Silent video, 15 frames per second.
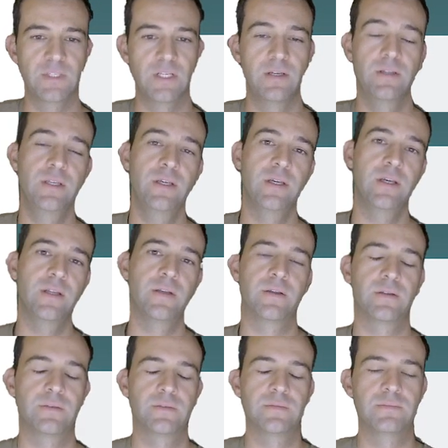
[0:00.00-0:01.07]
The end.
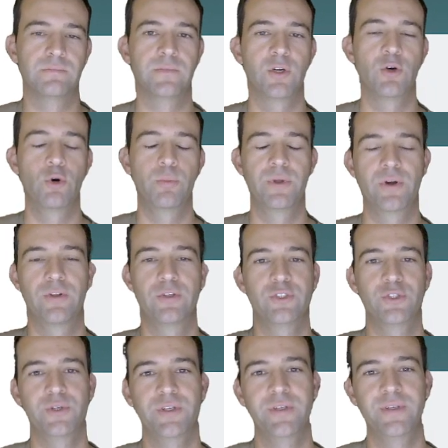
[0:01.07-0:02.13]
I hope y'all
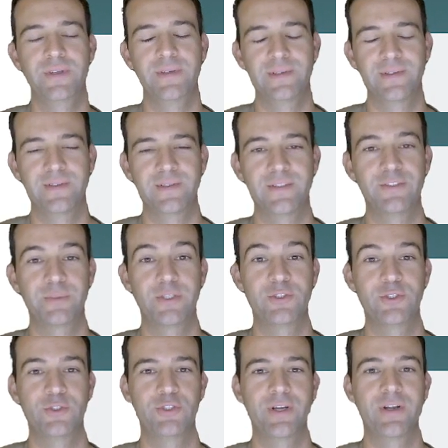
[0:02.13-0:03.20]
enjoyed. A
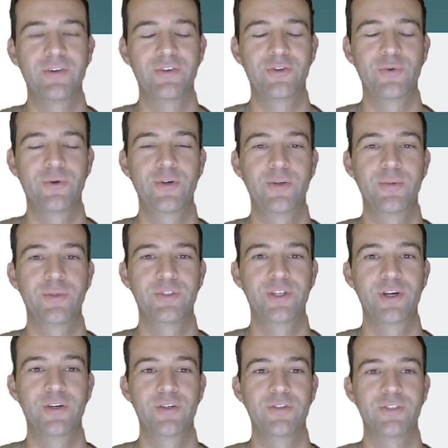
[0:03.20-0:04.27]
special shout out to William and
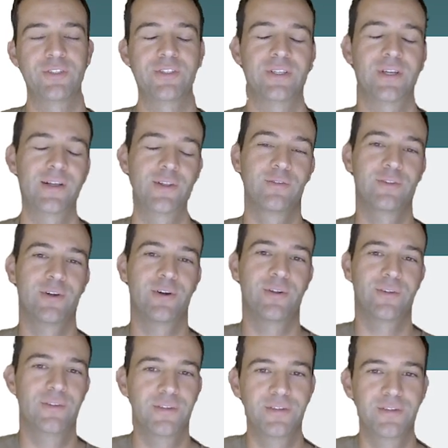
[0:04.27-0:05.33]
Charles. I love y'all.
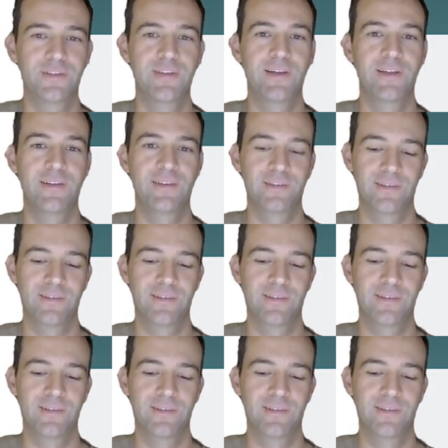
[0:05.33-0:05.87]
Good night.